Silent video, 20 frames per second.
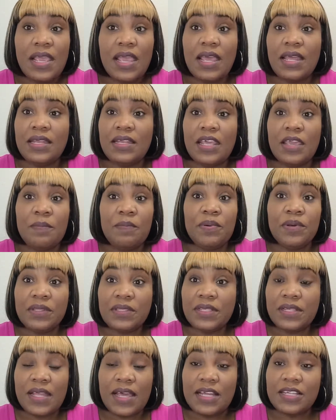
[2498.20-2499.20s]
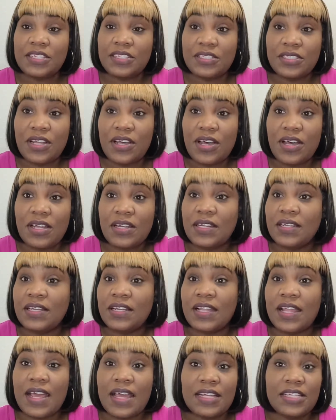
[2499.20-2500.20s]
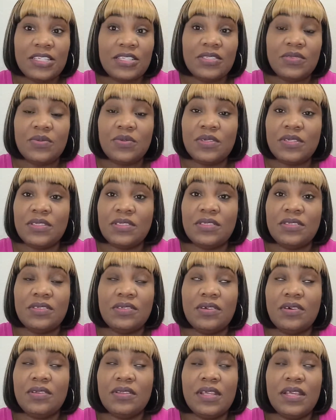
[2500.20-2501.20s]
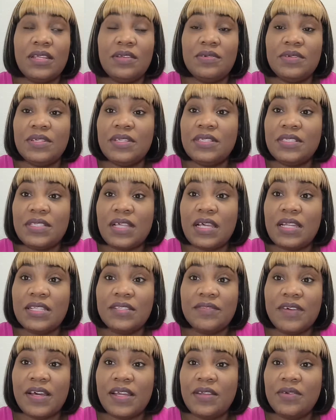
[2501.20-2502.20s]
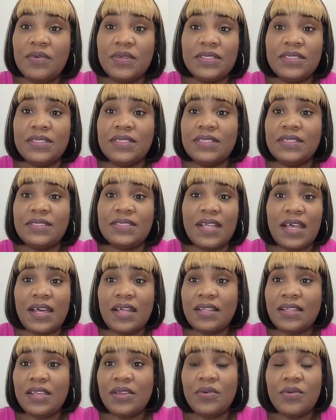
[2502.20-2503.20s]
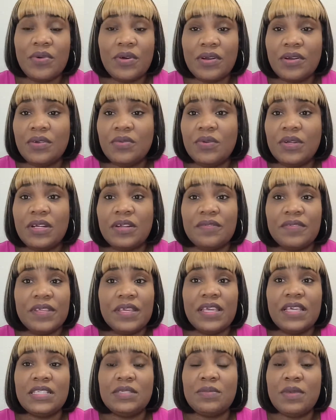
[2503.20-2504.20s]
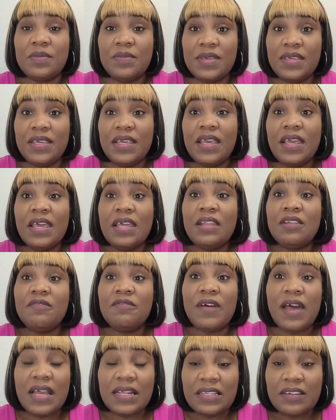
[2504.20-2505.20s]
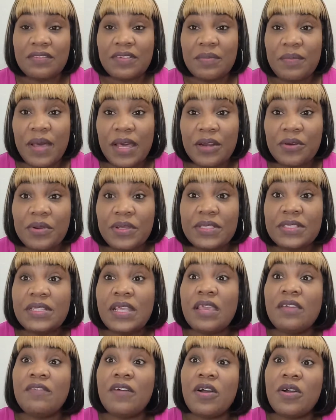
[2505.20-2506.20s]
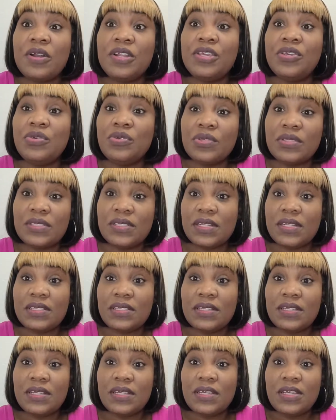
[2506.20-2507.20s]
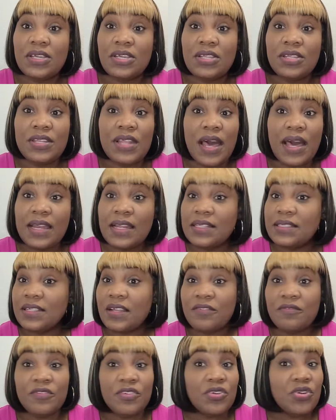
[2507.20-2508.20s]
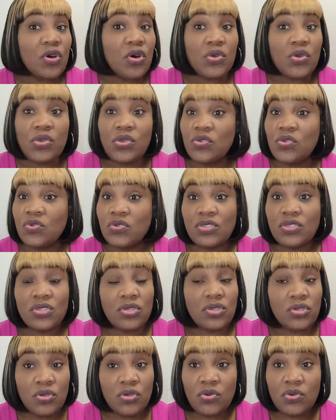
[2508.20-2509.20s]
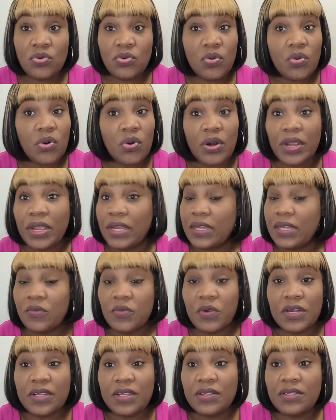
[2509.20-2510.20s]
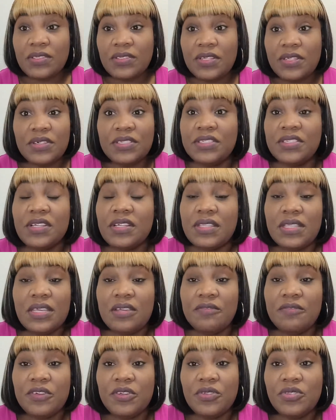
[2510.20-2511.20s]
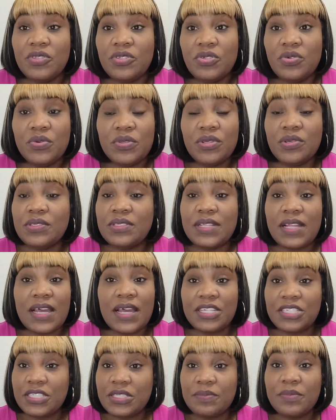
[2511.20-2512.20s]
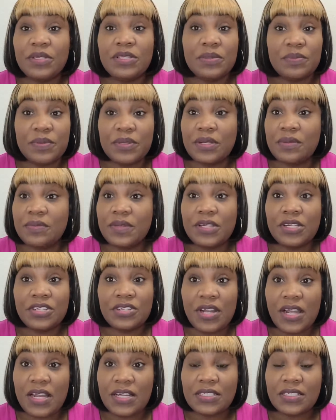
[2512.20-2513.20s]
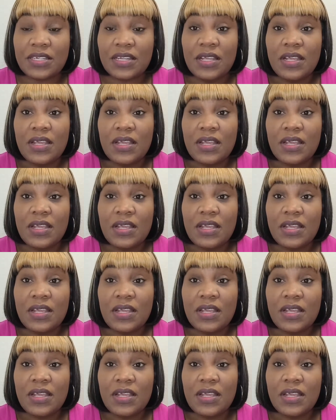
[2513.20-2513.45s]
and they put the lashes on and the lashes was, they were dissatisfied. It wasn't the style they ordered, whatever the case may be. The fact of the matter is they've already used it. That is of no use to you or anyone else. There's nothing for you to do with those lashes but to put them in the trash.